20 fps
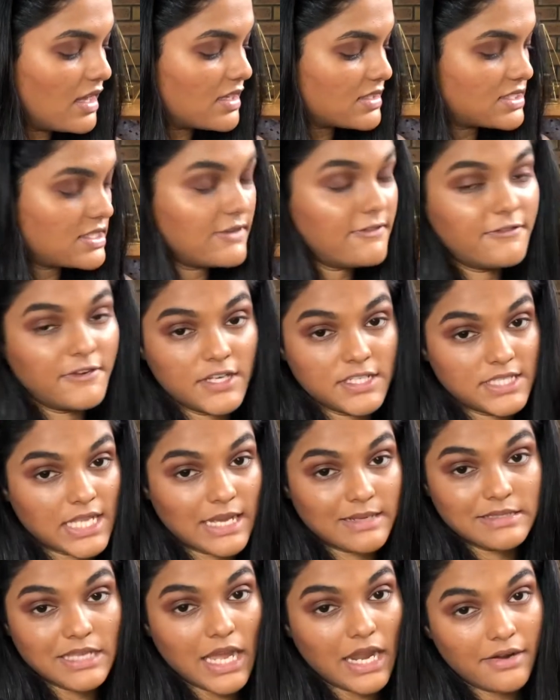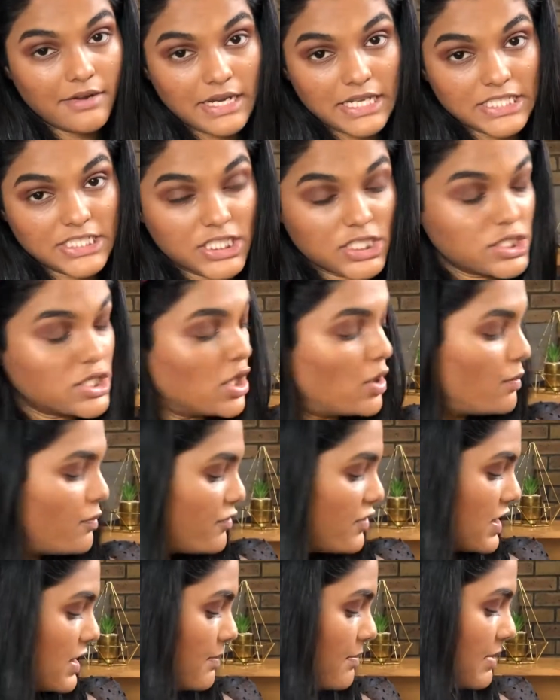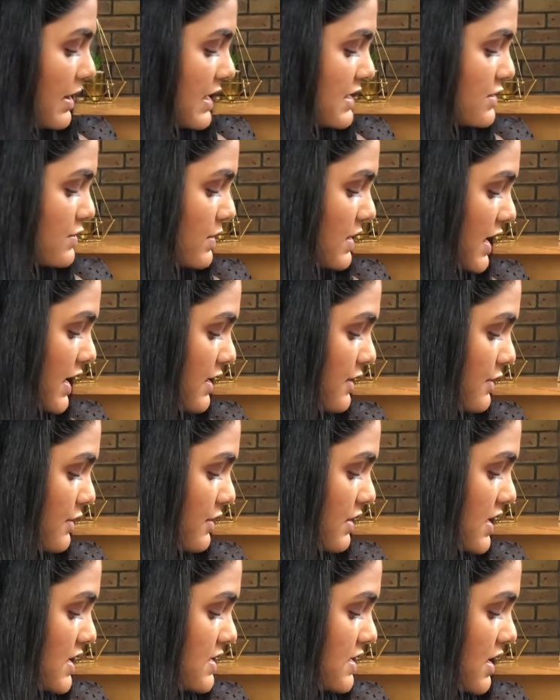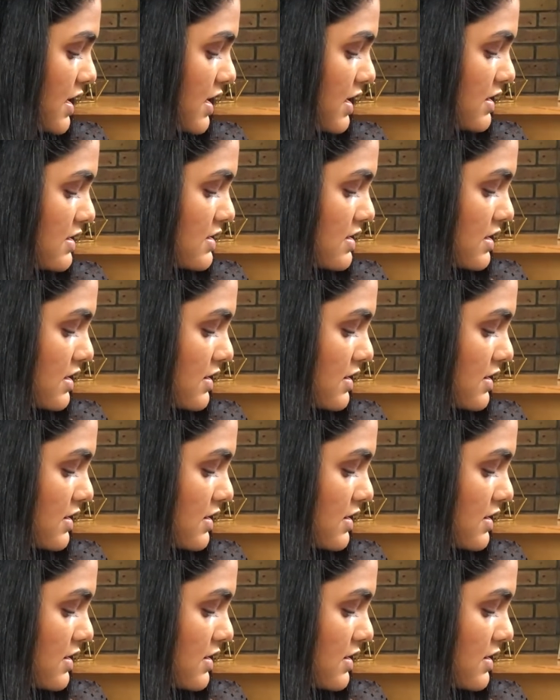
It's the first time, so I really just hope for the best when I do these things.